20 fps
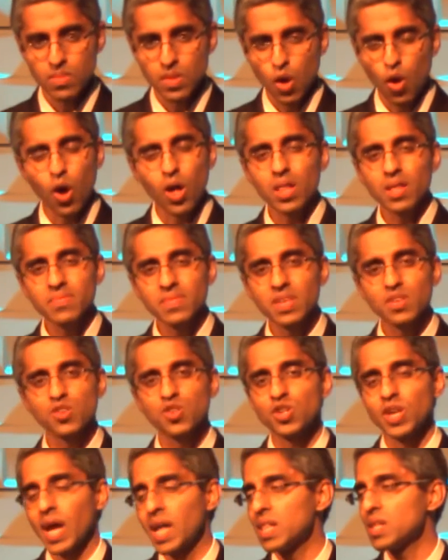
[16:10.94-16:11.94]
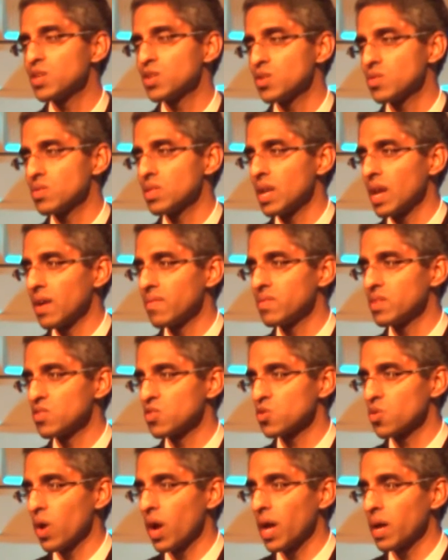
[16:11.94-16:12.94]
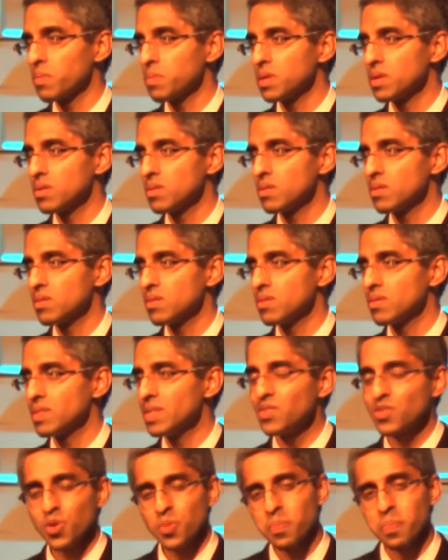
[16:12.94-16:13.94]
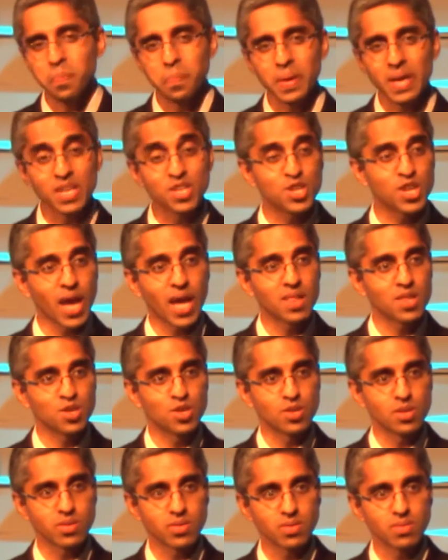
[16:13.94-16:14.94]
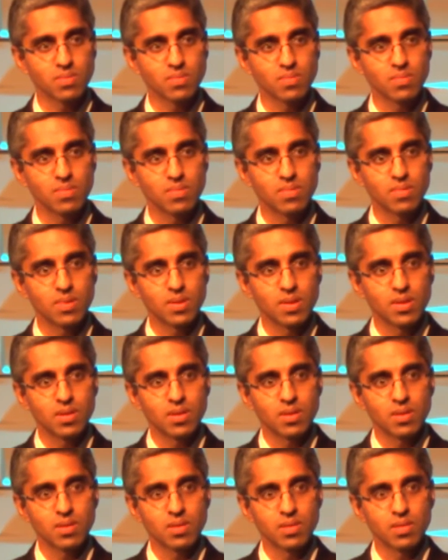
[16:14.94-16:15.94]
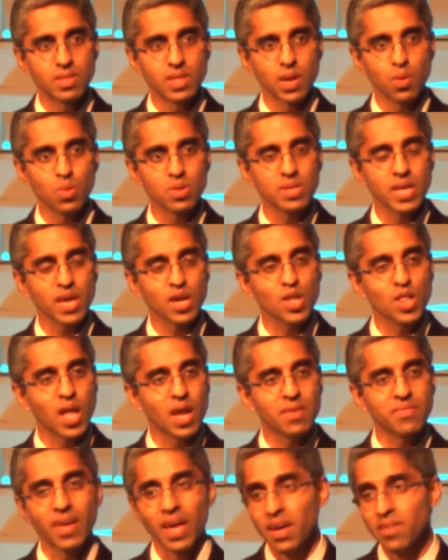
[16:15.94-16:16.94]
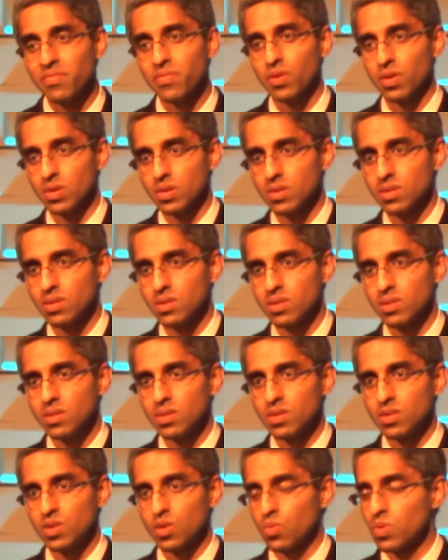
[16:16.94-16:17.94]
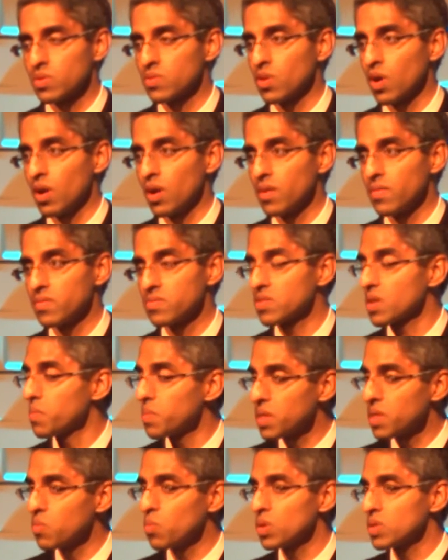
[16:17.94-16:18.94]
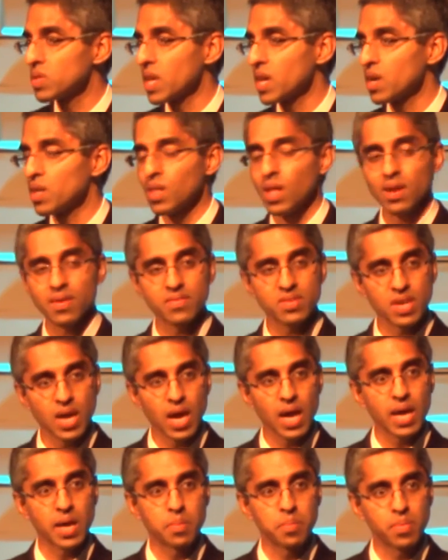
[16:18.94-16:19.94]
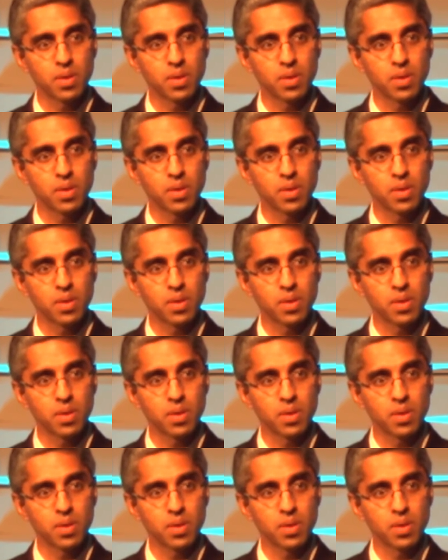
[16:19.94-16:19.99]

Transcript: All of these challenges that I've described, these are big challenges. They will take a lot of effort to resolve. Some of them will take a lot of time